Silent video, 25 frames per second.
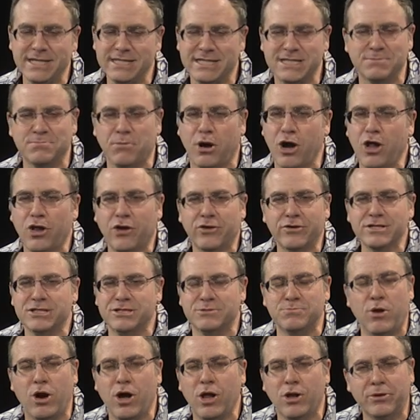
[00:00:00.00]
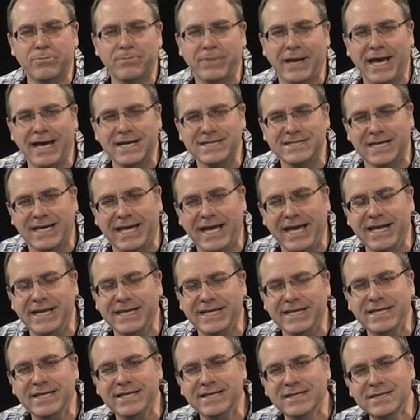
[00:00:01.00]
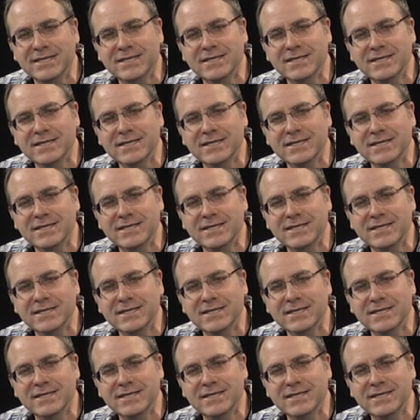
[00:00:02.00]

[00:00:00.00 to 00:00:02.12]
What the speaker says: smaller and smaller bags of candy,